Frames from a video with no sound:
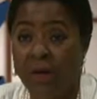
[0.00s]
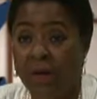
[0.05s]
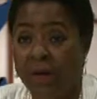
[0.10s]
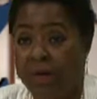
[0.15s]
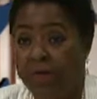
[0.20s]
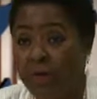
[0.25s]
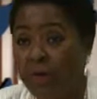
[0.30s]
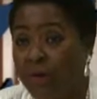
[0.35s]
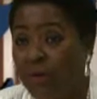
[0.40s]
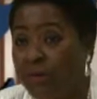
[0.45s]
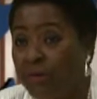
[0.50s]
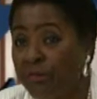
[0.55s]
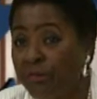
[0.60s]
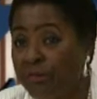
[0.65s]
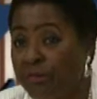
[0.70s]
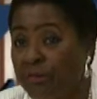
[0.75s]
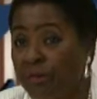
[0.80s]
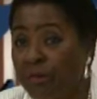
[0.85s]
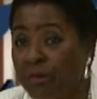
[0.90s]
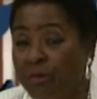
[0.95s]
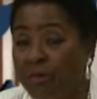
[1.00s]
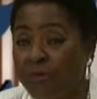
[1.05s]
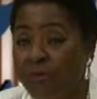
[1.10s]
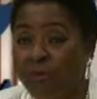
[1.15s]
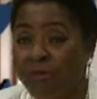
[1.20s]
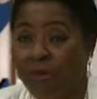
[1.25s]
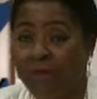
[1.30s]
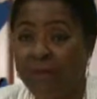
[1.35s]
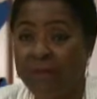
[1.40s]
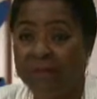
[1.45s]
your little circle of
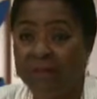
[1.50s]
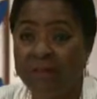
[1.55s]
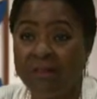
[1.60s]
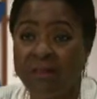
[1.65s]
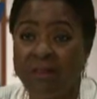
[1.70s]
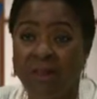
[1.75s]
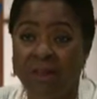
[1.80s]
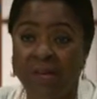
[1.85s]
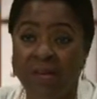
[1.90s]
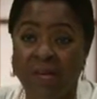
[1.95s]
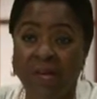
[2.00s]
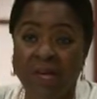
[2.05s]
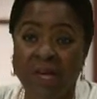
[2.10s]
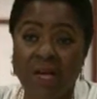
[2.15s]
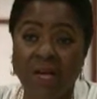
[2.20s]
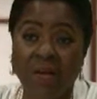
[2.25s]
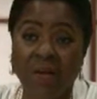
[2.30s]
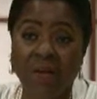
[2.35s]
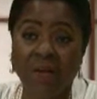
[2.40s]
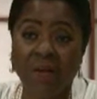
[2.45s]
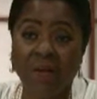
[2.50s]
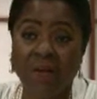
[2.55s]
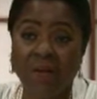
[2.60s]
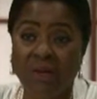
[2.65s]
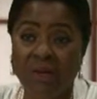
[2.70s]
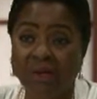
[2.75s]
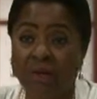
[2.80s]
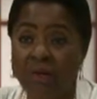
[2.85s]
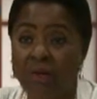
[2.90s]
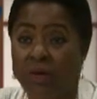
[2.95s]
friends is going to come and
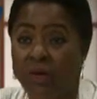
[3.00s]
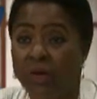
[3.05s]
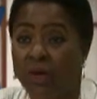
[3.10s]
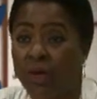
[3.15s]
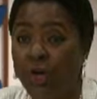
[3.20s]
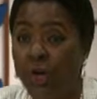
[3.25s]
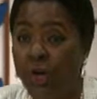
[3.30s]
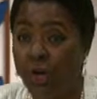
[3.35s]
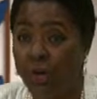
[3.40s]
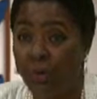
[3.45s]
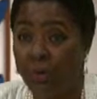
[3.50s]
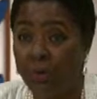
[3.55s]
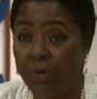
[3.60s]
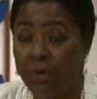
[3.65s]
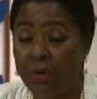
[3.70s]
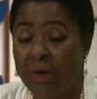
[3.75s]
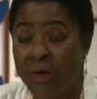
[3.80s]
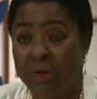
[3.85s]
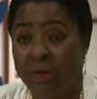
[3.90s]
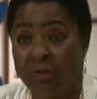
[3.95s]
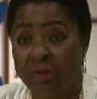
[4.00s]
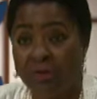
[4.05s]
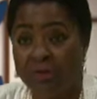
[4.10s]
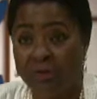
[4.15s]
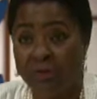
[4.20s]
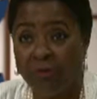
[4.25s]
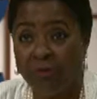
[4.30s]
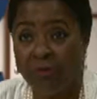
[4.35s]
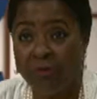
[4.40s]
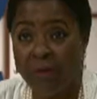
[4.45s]
it's going to go, but
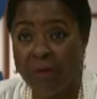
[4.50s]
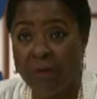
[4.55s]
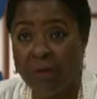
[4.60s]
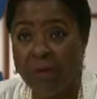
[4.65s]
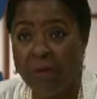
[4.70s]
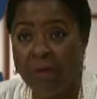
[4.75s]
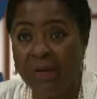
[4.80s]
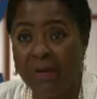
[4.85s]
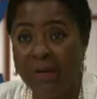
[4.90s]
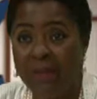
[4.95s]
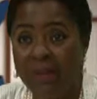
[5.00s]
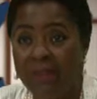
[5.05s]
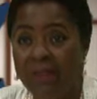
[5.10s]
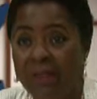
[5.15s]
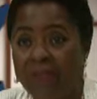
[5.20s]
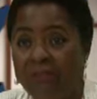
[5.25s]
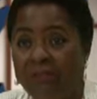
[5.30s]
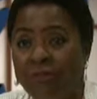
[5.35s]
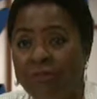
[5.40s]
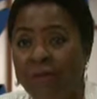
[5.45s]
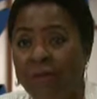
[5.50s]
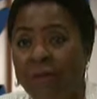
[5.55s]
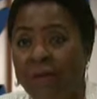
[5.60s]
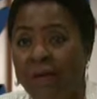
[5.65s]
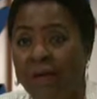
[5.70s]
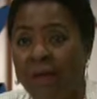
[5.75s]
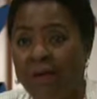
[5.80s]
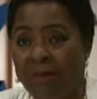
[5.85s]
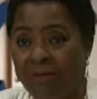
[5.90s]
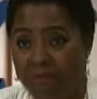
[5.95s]
your family is
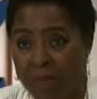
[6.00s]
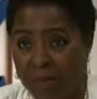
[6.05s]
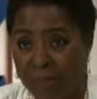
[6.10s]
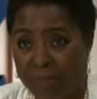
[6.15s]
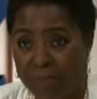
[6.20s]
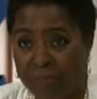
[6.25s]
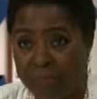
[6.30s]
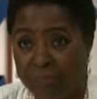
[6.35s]
forever.